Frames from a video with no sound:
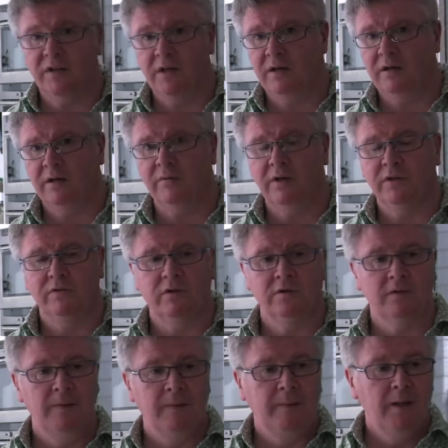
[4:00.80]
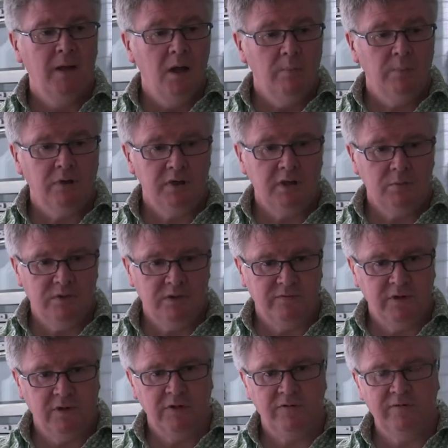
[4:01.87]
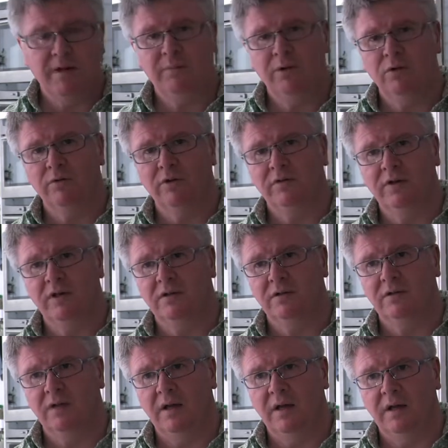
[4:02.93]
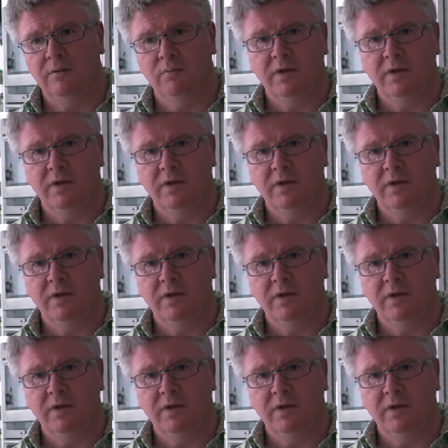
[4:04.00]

for that kind of restaurant. But it was a very family-orientated uh,